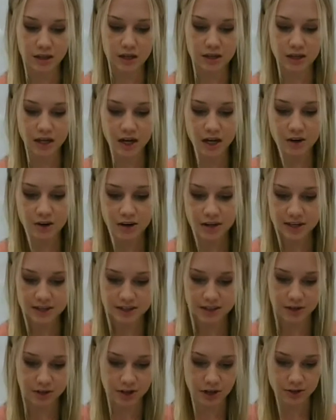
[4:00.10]
then Carrie
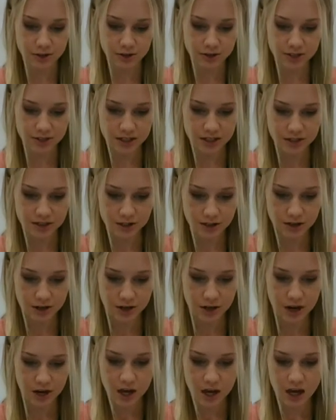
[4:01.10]
is their younger
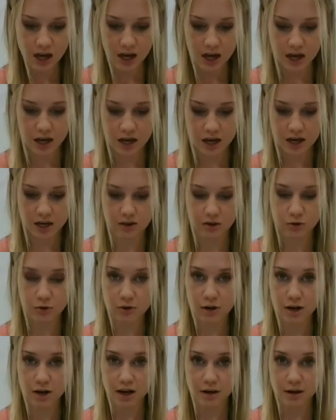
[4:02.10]
sister, and
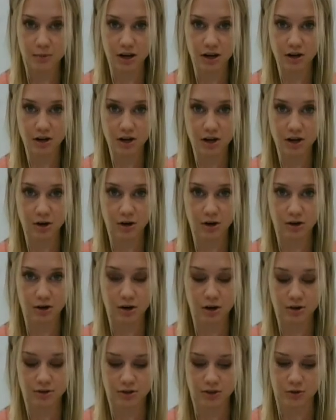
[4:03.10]
Laura and Mary are
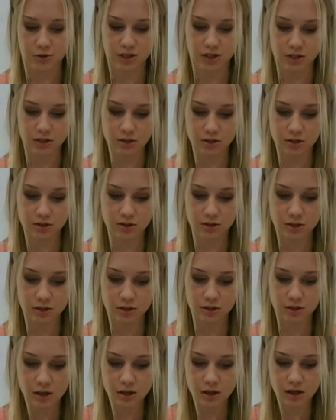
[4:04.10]
also sisters.
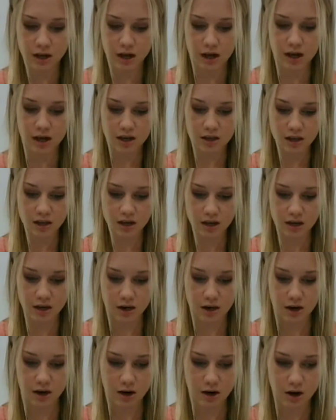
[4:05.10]
Okay, and
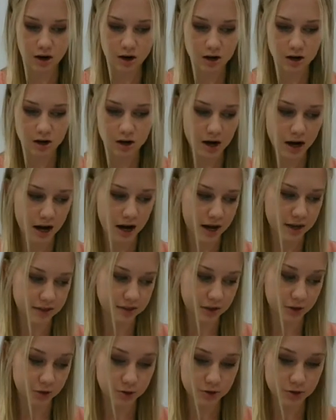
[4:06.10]
they are
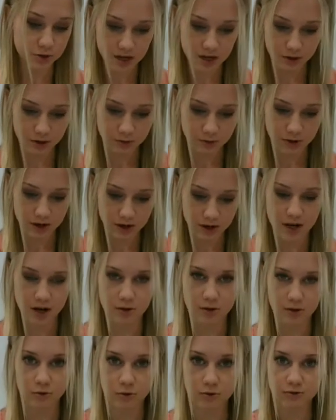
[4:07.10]
at the creek right
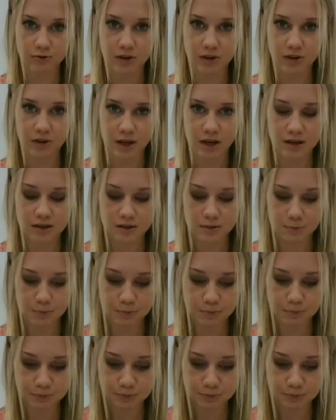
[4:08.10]
now, the whole family is.